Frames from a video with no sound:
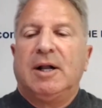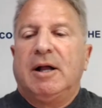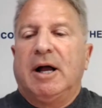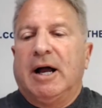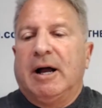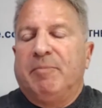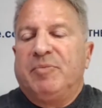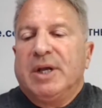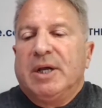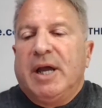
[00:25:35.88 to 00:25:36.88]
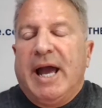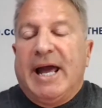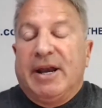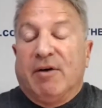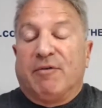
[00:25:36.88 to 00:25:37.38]

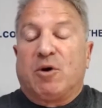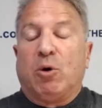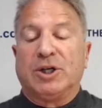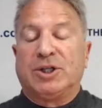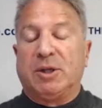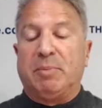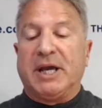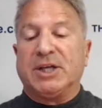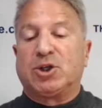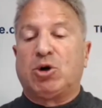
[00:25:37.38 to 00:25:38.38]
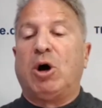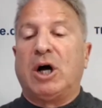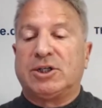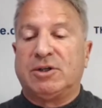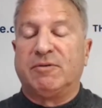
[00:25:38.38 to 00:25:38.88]
And of course, the biggest
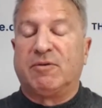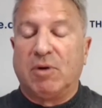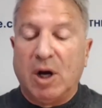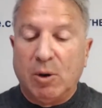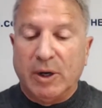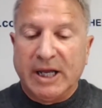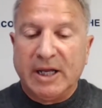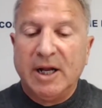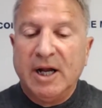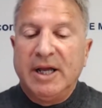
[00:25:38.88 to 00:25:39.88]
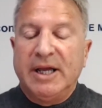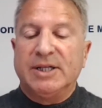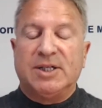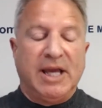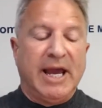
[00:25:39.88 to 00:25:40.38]
cost of growing
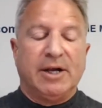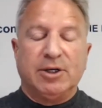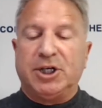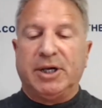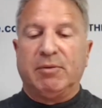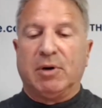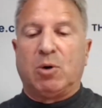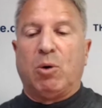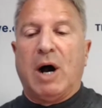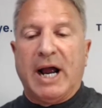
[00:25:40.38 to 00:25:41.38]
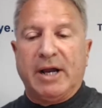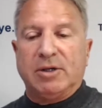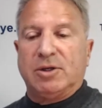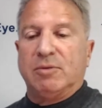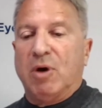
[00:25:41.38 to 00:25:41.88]
is the energy
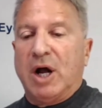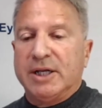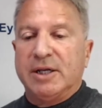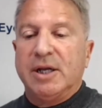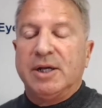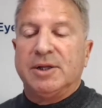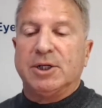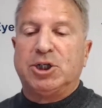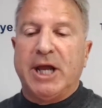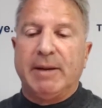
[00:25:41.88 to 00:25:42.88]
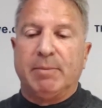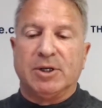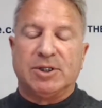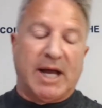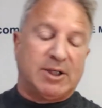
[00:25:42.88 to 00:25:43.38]
required to run the
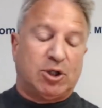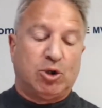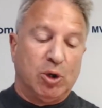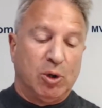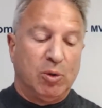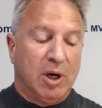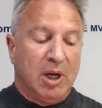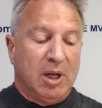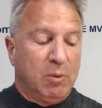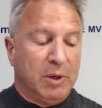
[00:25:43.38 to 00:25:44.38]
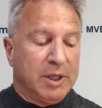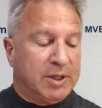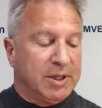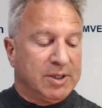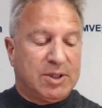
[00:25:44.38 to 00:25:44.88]
chambers. That's true with
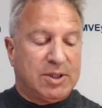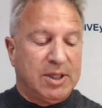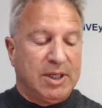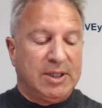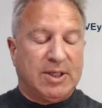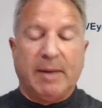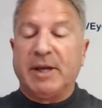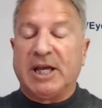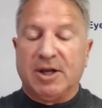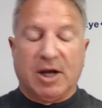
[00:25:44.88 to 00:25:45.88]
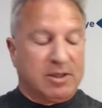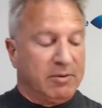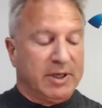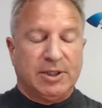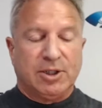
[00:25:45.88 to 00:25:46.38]
the
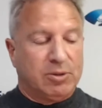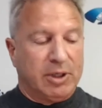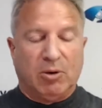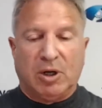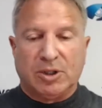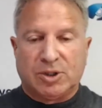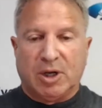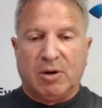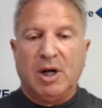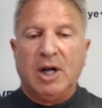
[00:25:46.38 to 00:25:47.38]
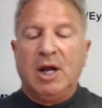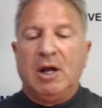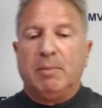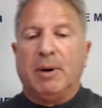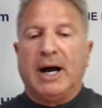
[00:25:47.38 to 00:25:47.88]
semiconductor industry also.
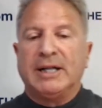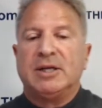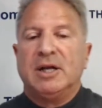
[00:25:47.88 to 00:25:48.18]
But